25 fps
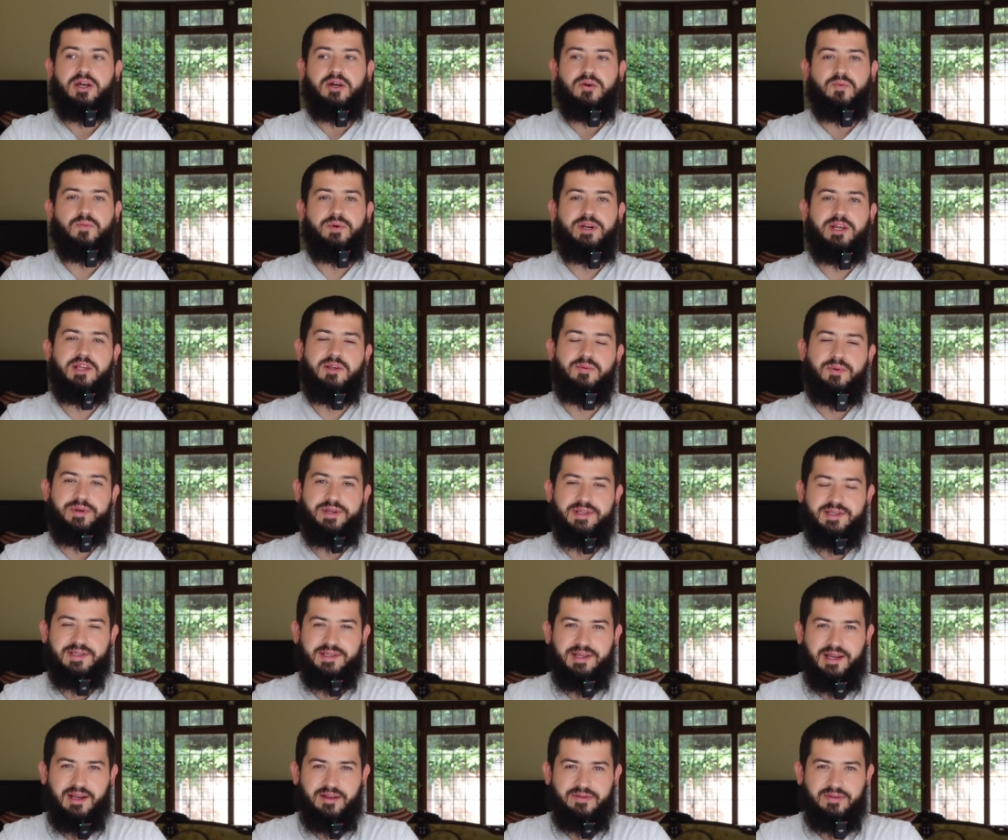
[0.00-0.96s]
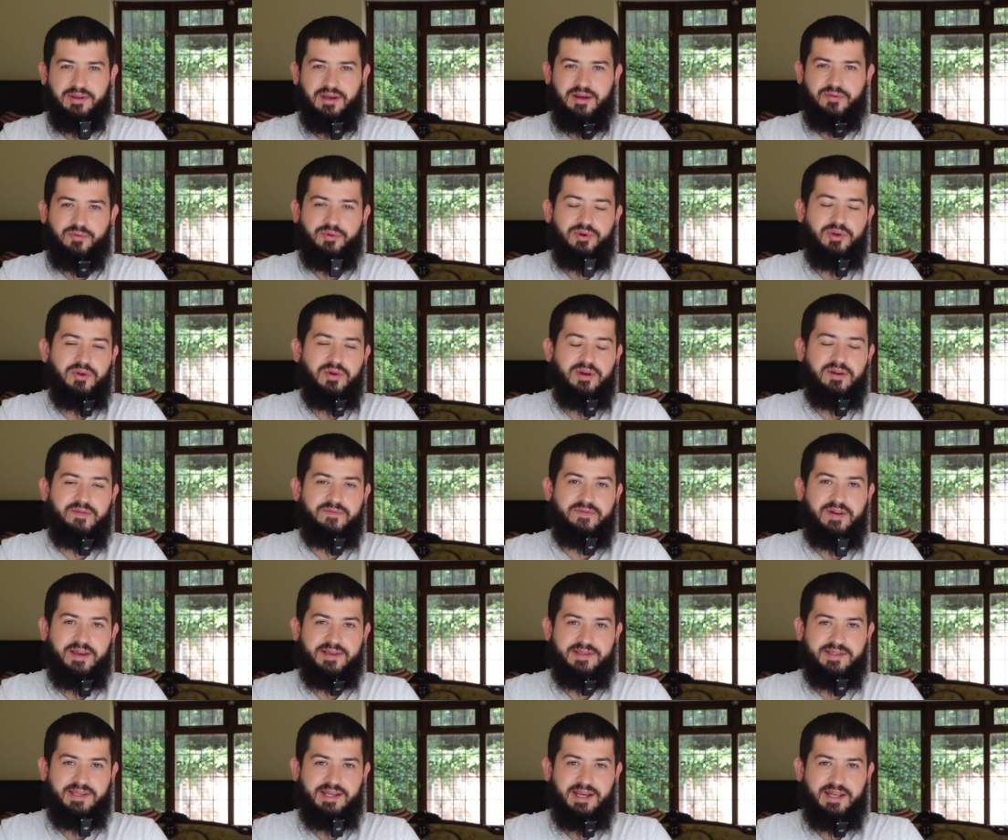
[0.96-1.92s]
We need to understand that if we're not
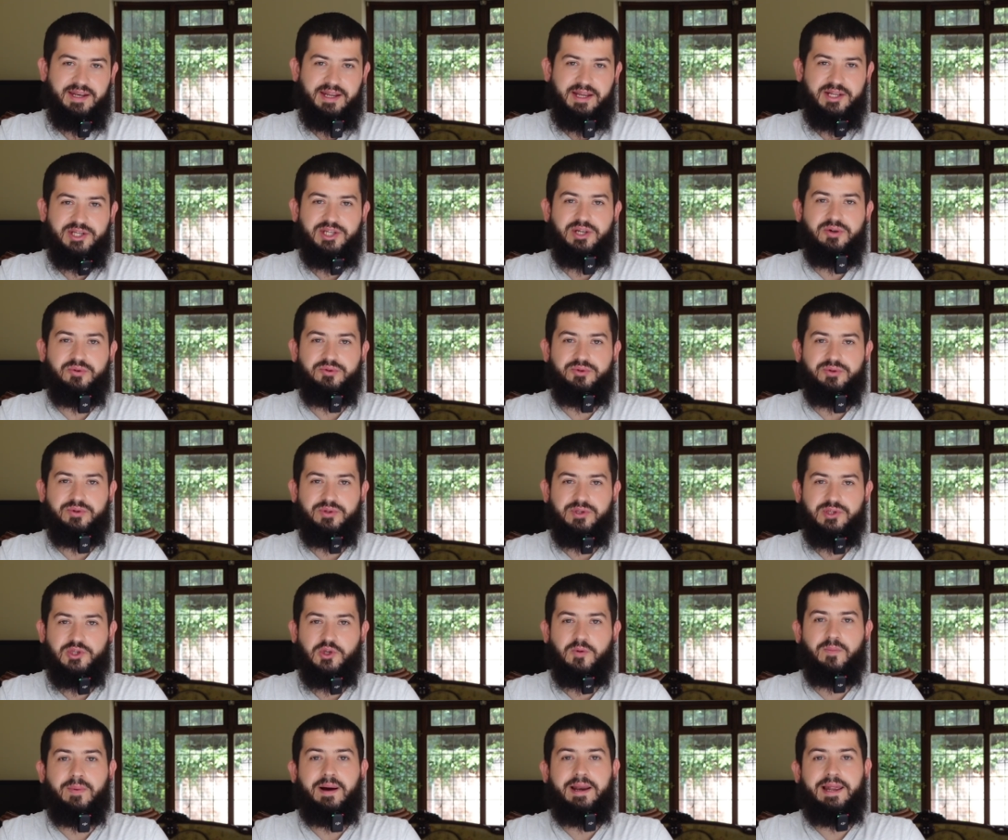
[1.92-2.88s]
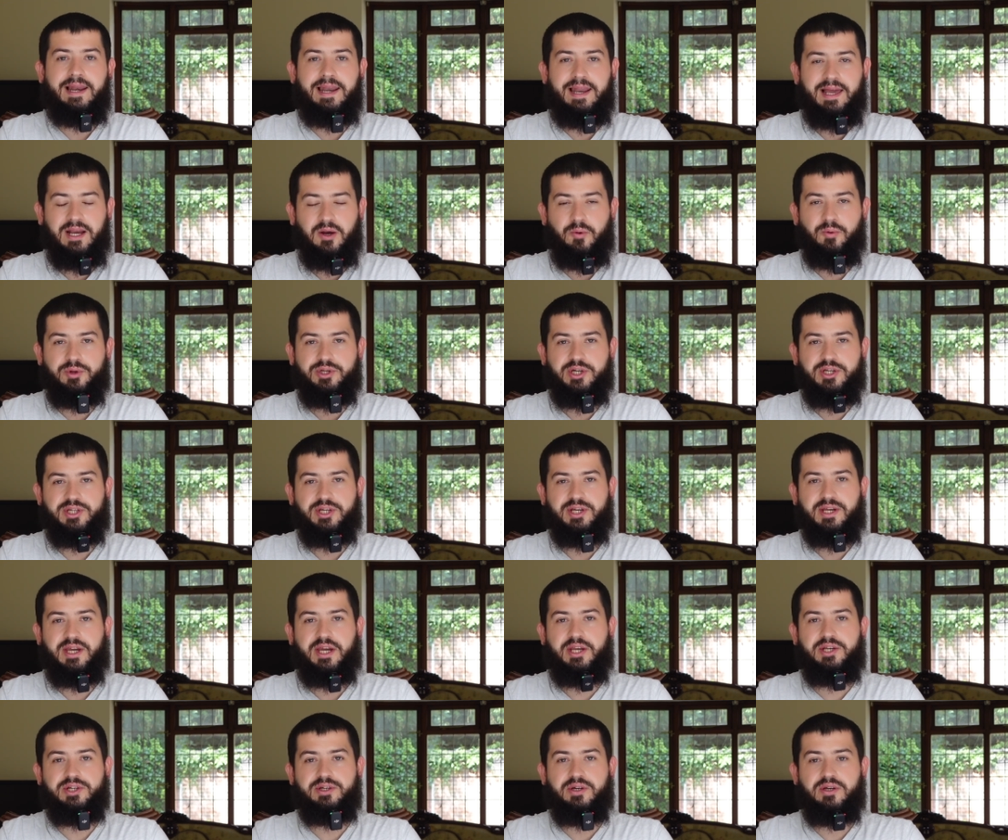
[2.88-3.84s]
investing in our children's Somali language
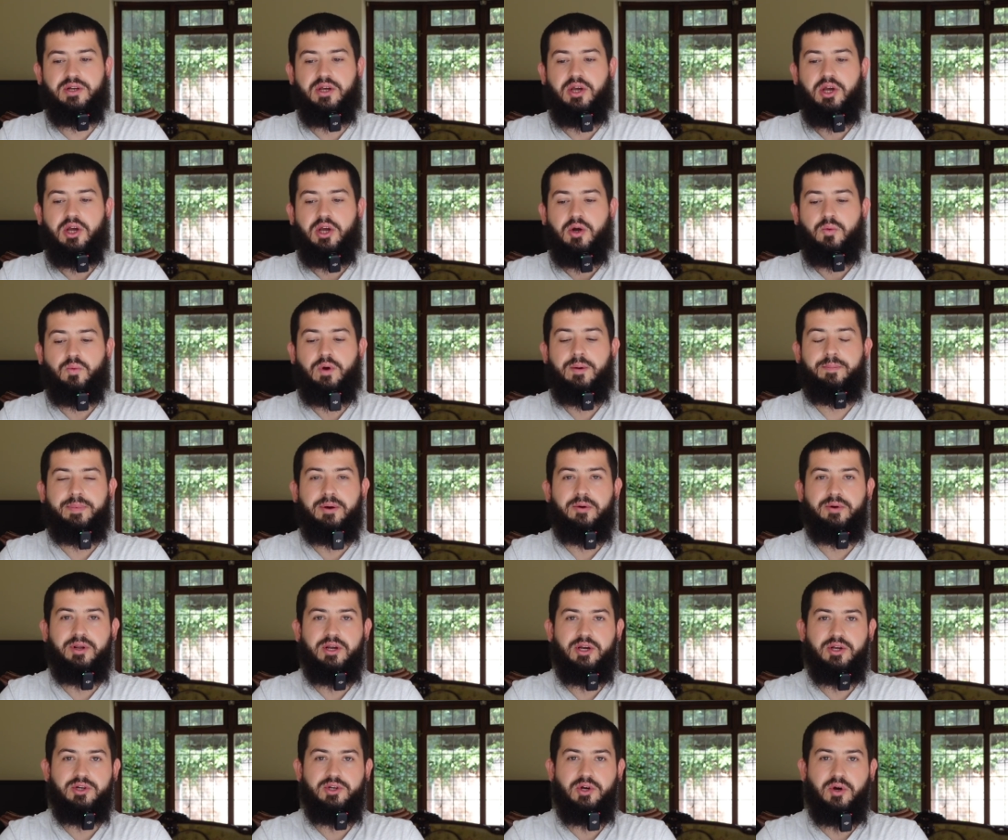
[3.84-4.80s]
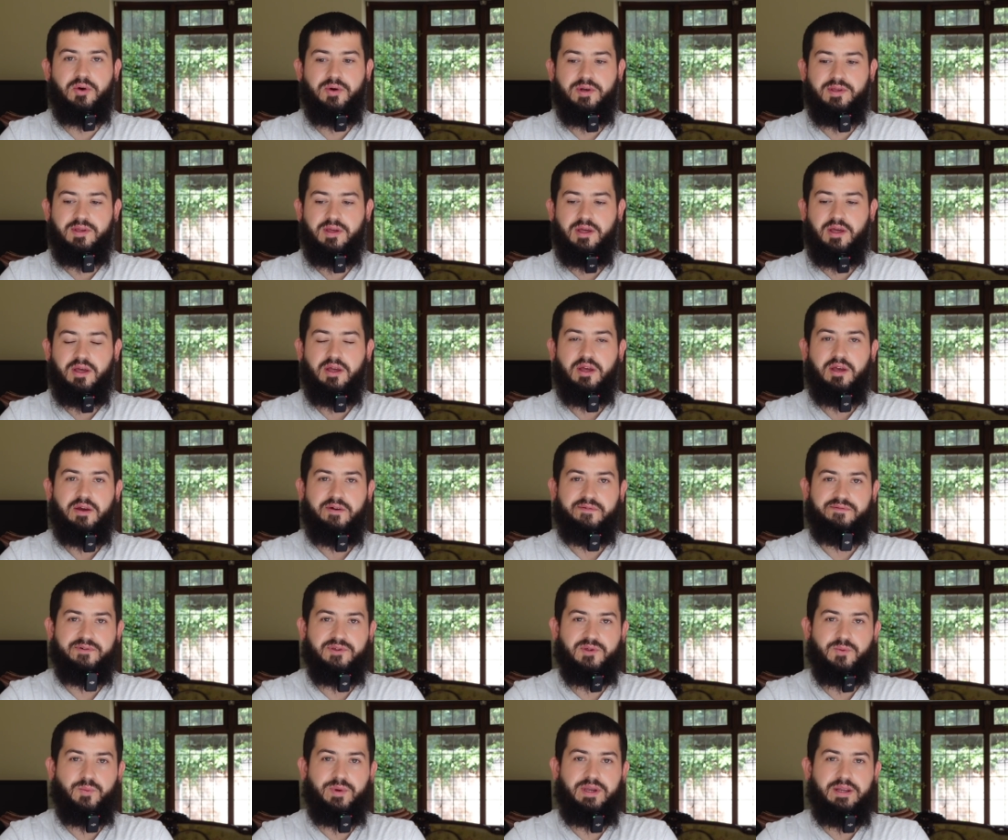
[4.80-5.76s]
education, we're building a doctor
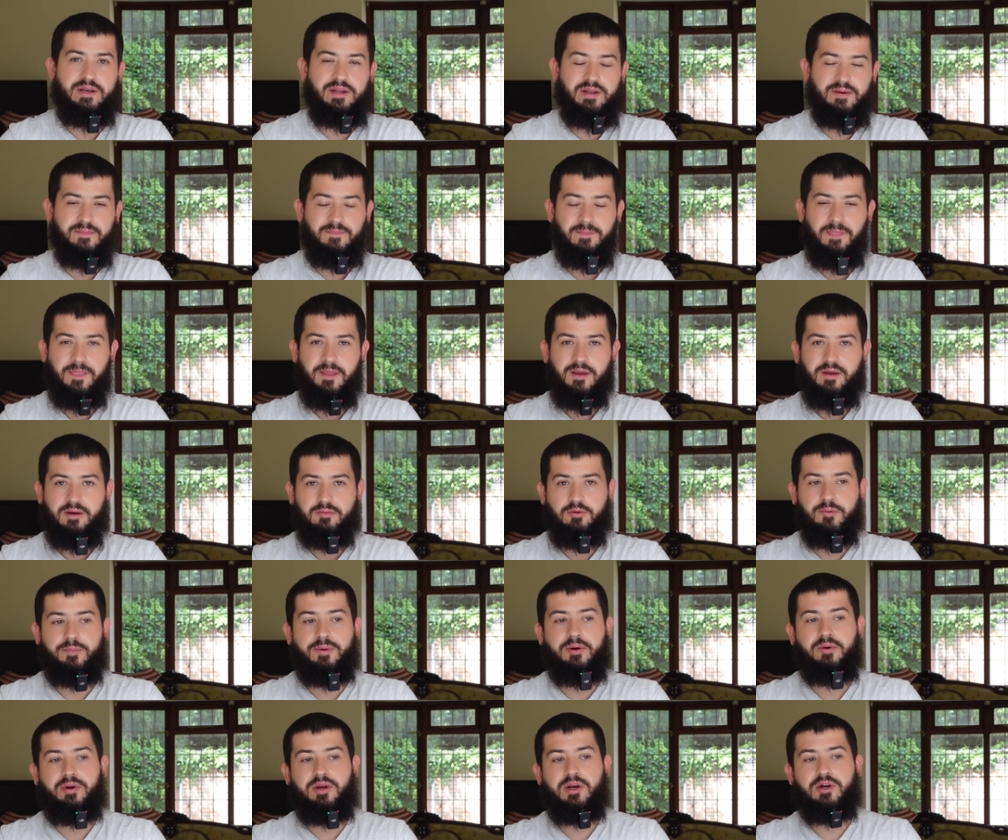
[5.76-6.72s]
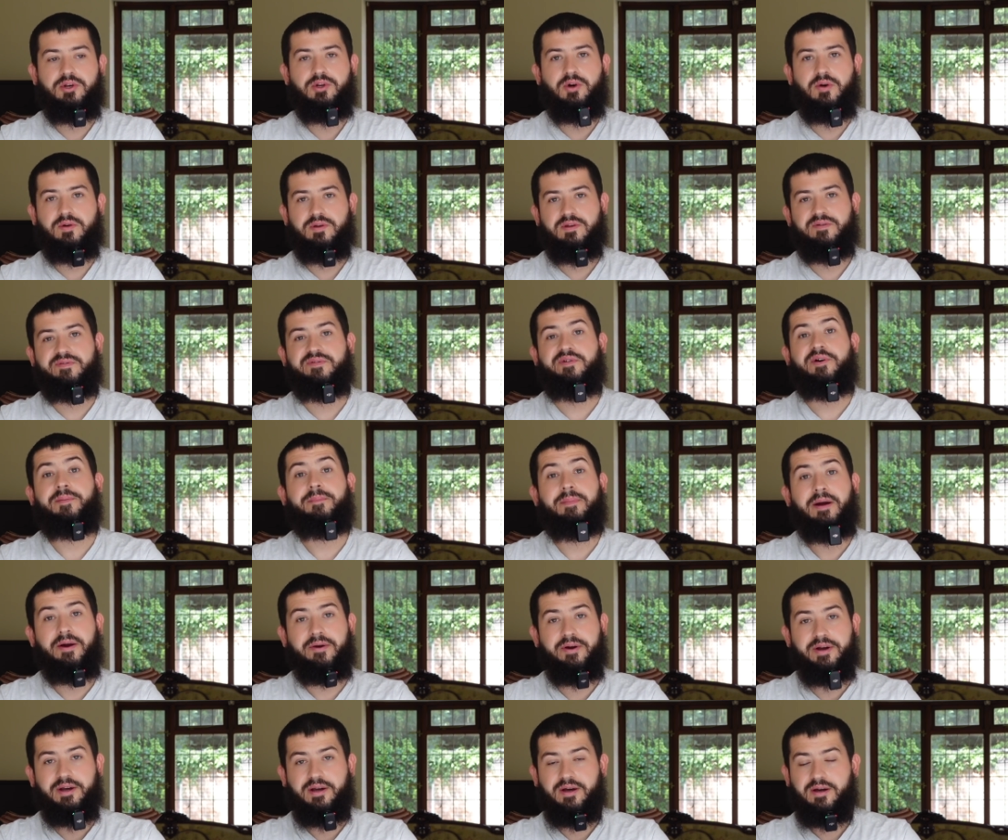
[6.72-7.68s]
for Sweden. We're building a doctor for
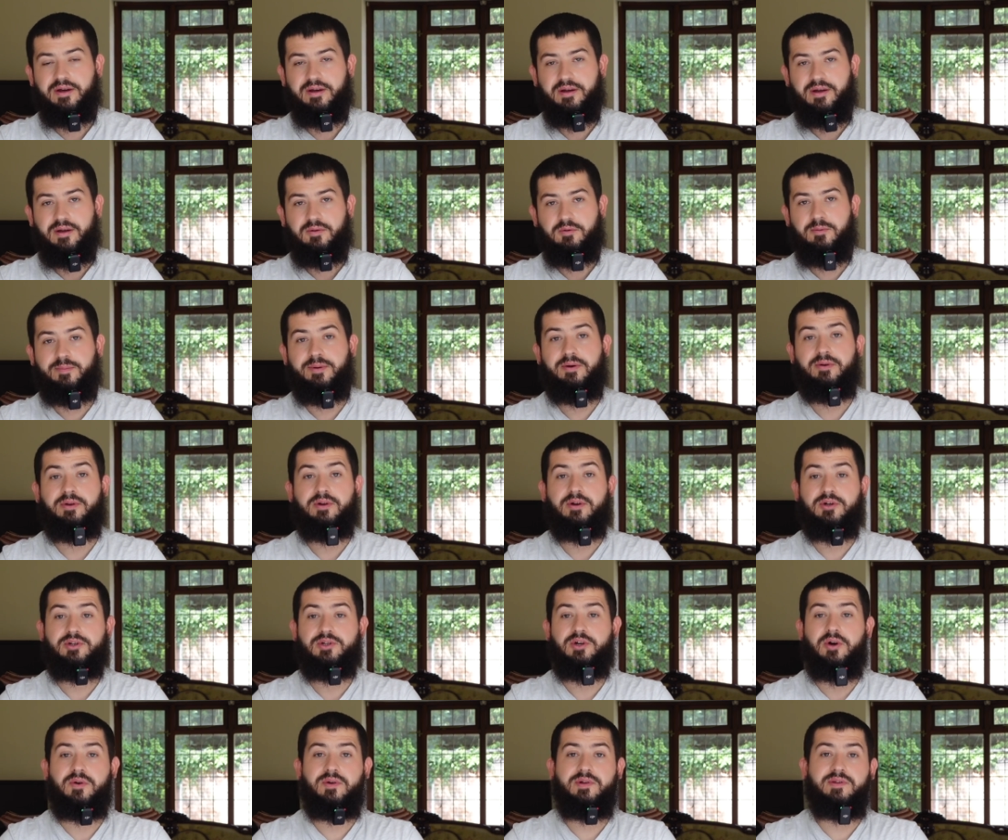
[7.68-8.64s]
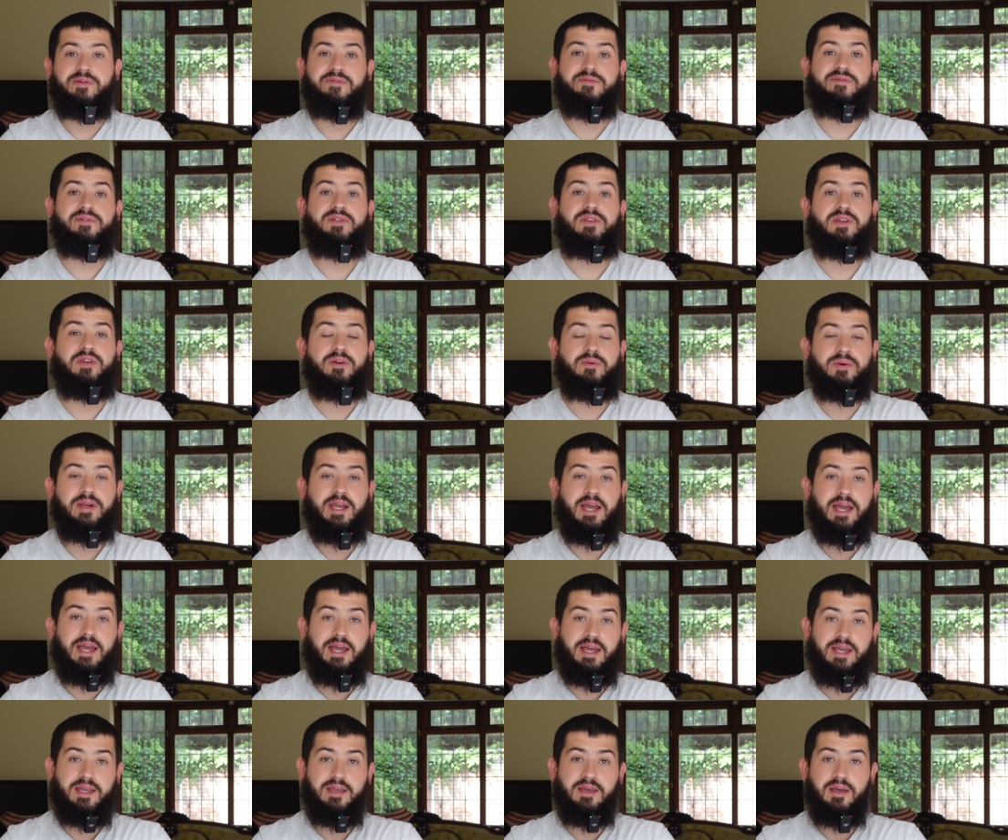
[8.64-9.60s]
America. We're building a doctor for the
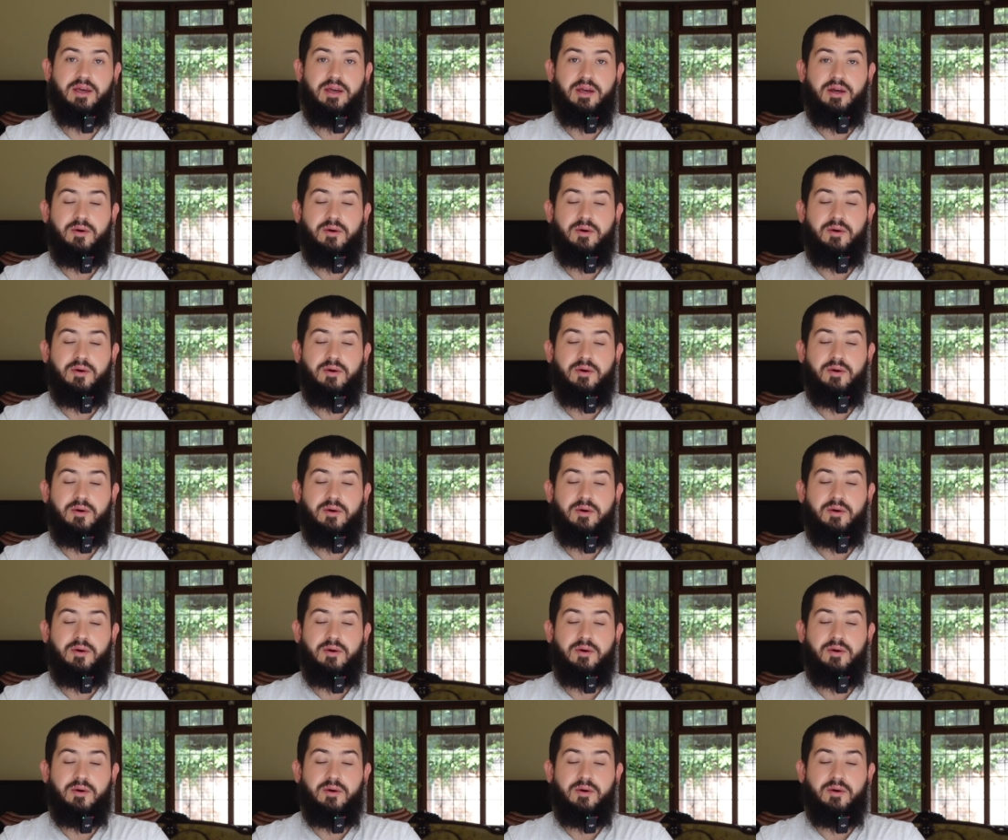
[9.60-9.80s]
UK.